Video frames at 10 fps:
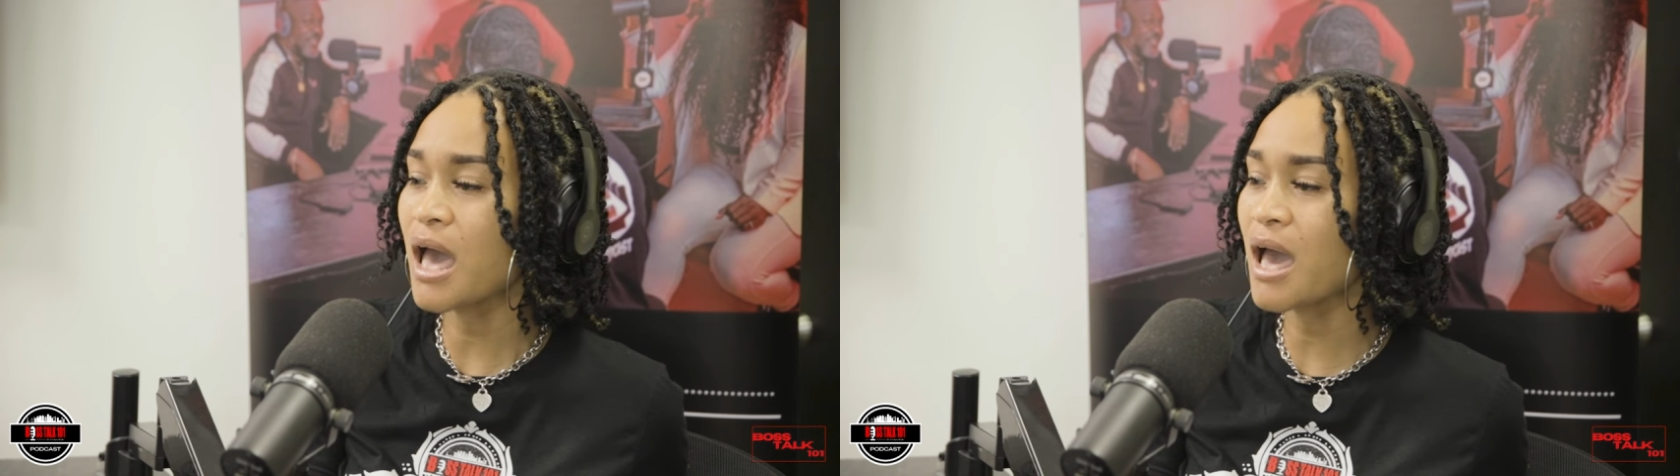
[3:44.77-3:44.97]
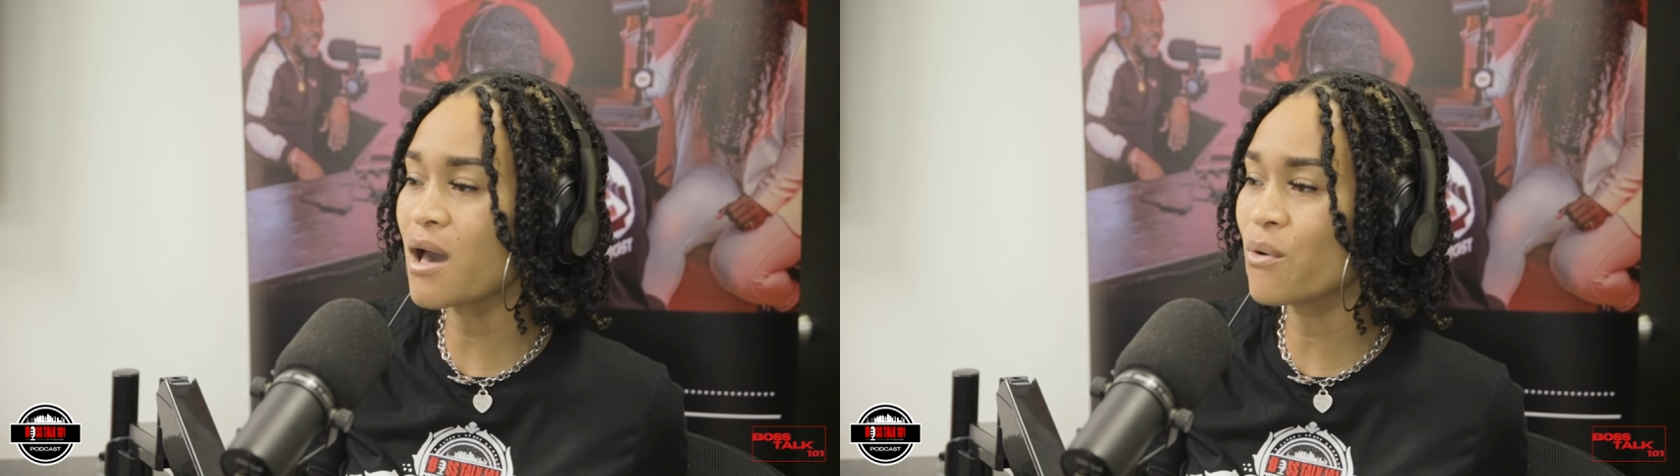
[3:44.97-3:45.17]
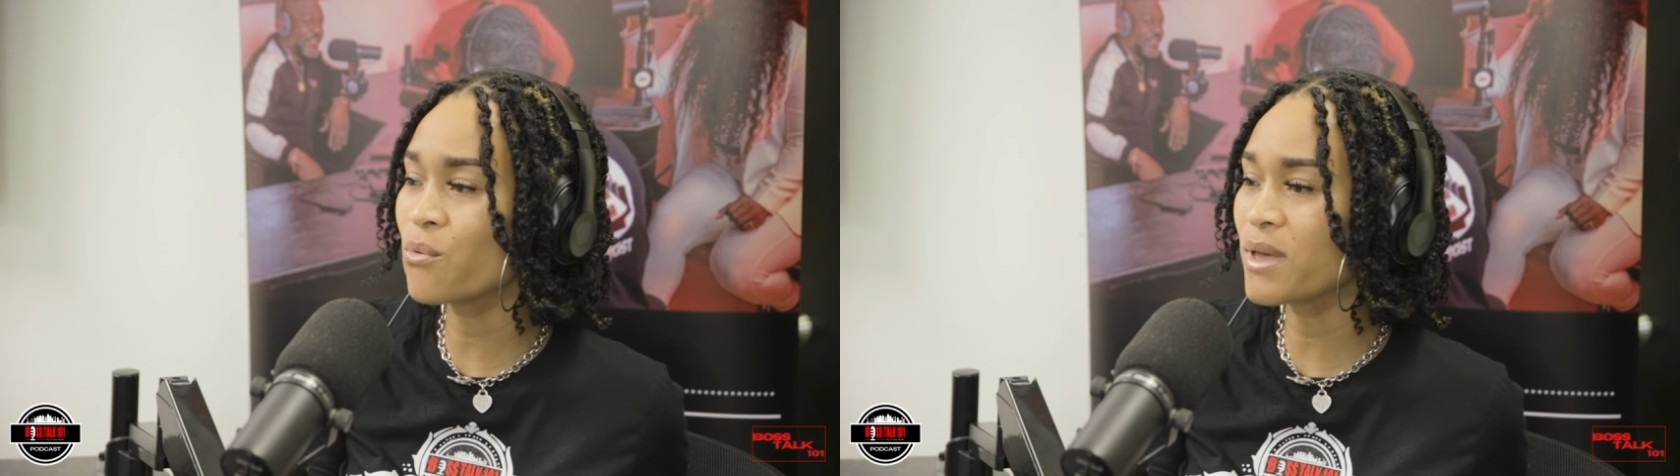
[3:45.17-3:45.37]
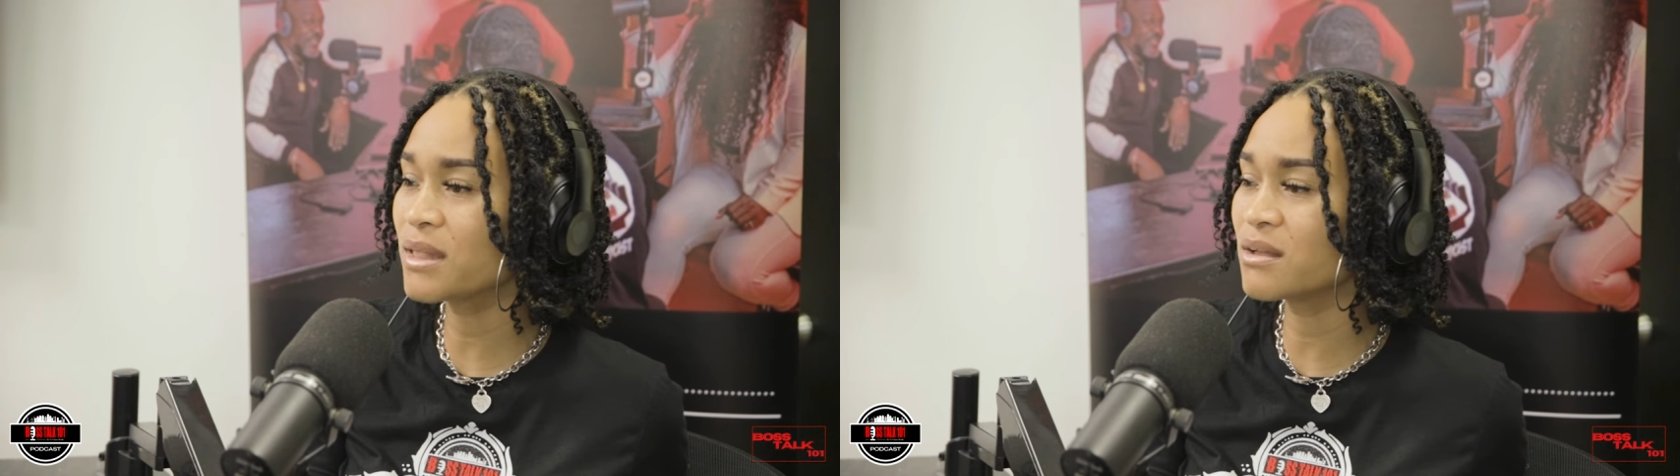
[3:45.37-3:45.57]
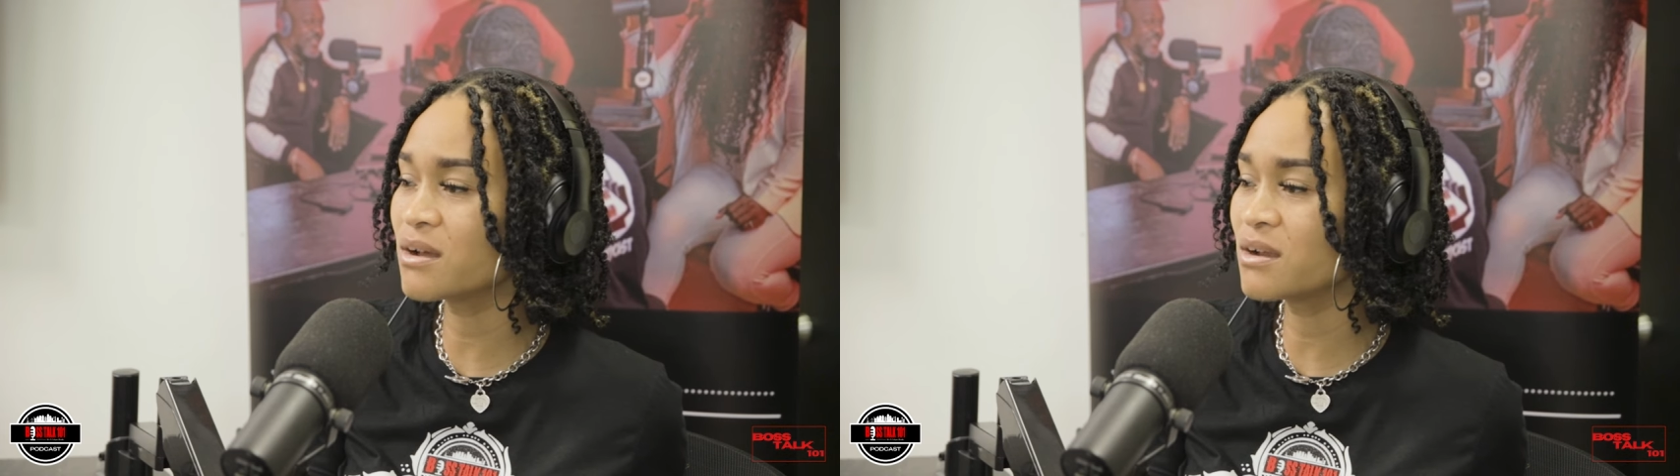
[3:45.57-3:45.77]
How
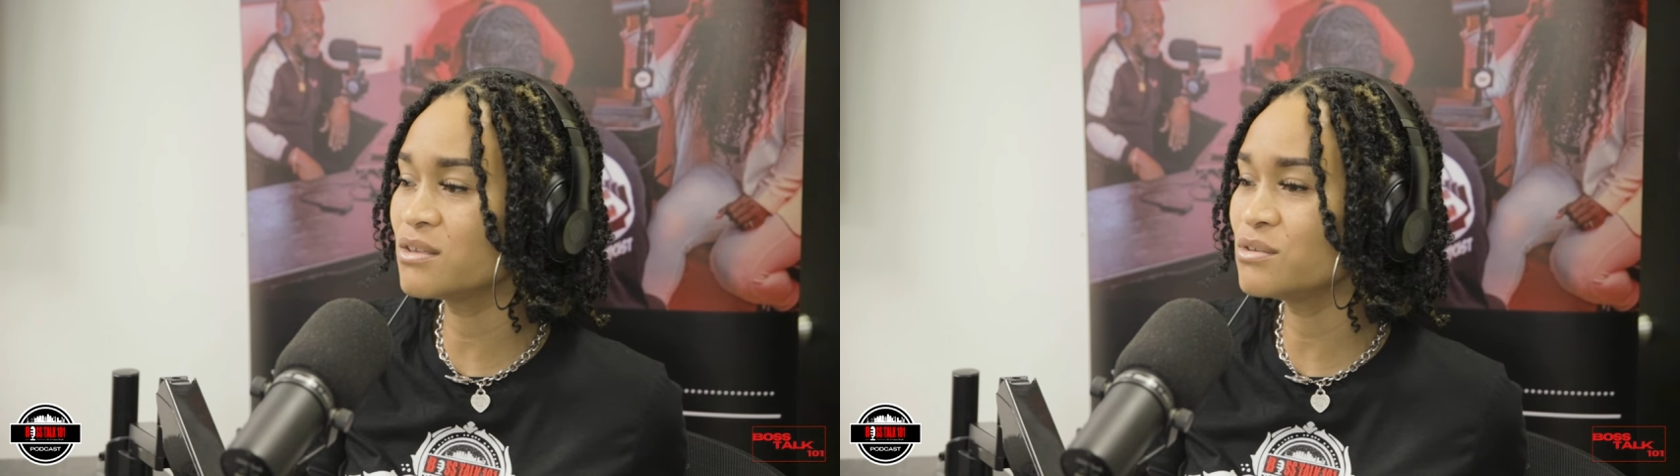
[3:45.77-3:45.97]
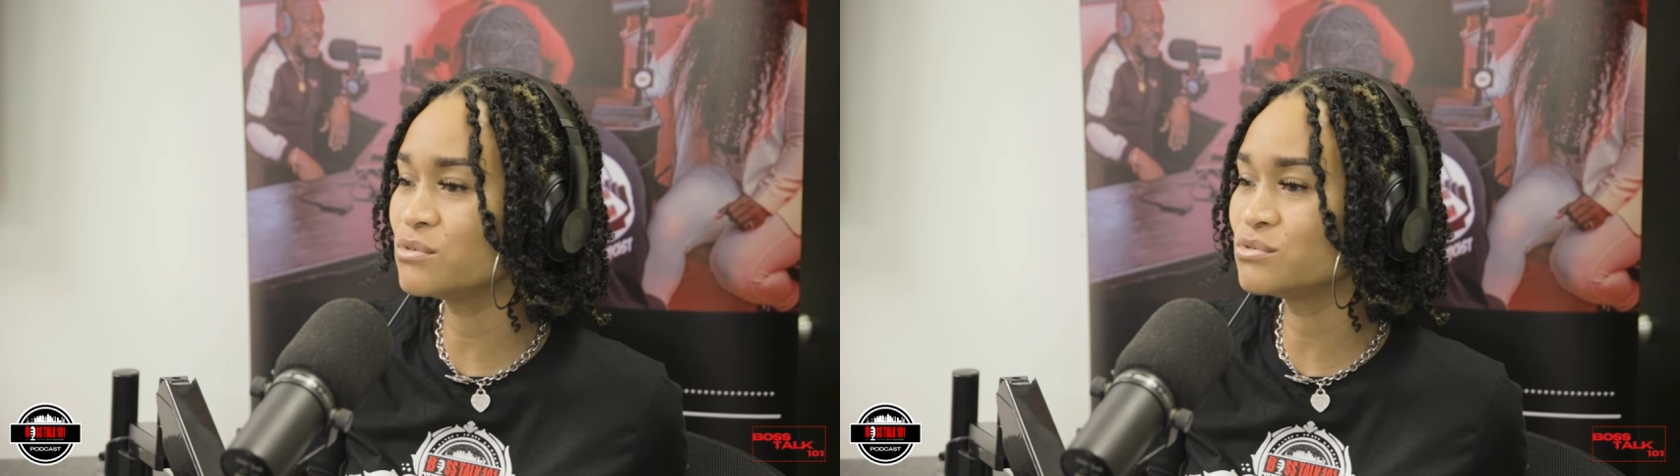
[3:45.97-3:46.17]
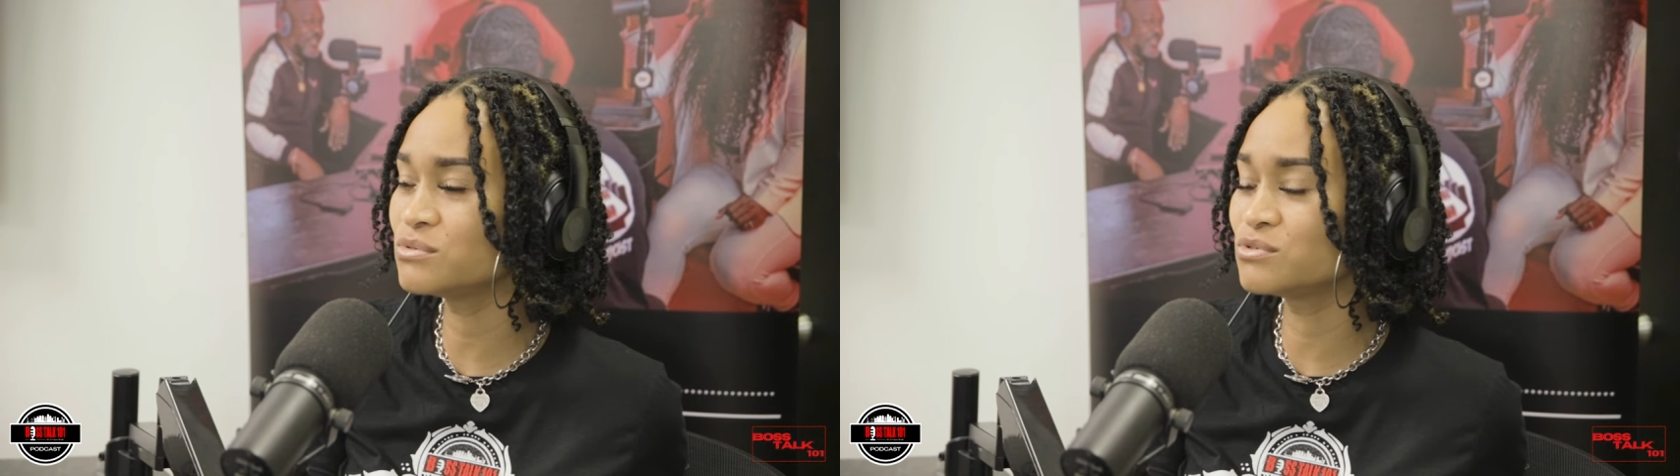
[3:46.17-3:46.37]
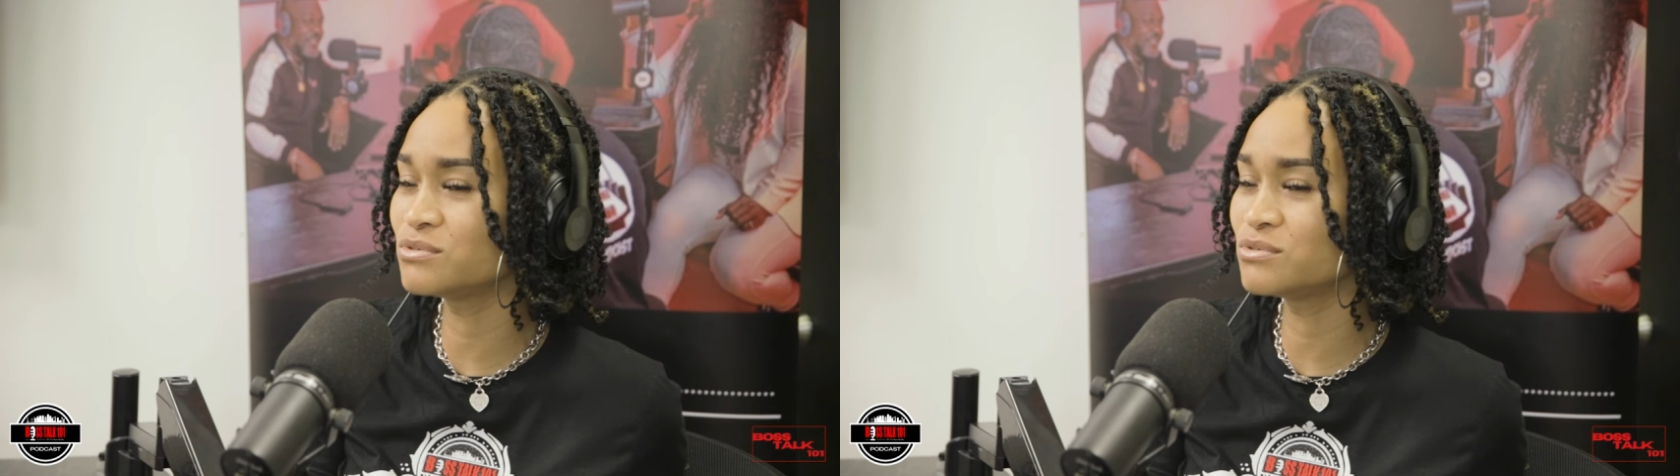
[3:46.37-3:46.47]
are you?